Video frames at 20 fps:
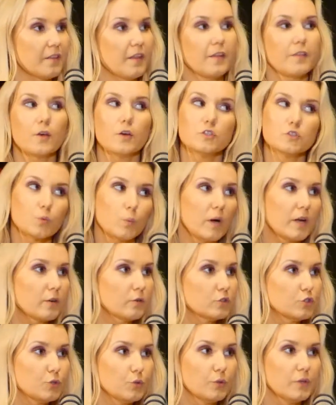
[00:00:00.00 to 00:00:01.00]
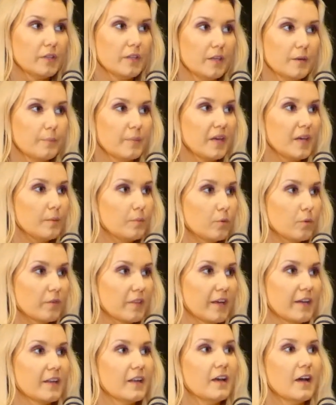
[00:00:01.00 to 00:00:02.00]
they're those 1 or 2 year people
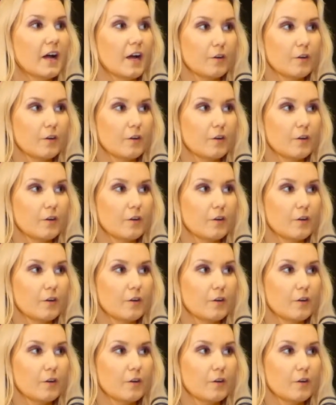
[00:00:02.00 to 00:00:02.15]
that